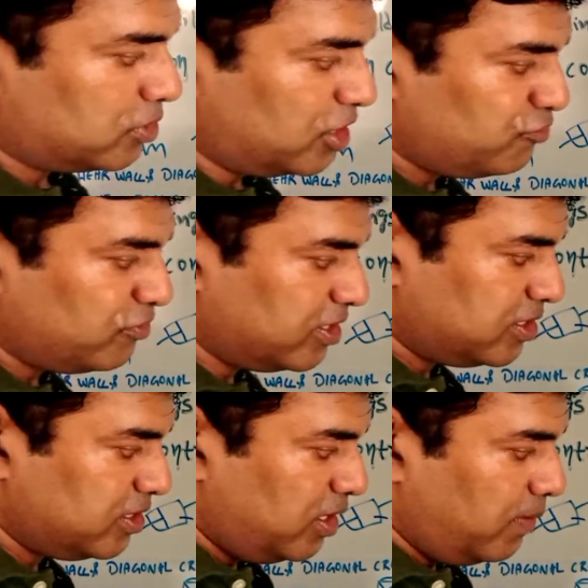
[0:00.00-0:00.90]
3 feet
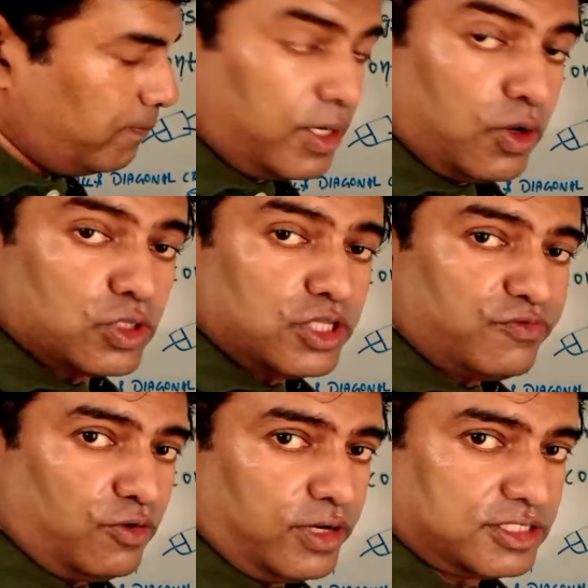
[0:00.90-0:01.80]
below the
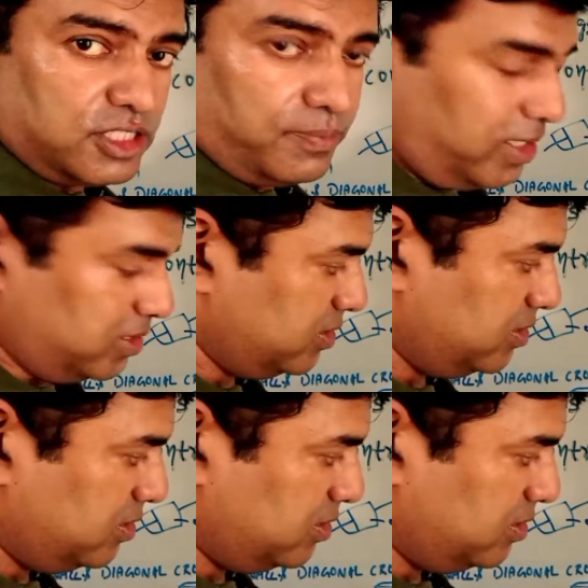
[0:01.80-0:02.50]
foundation part.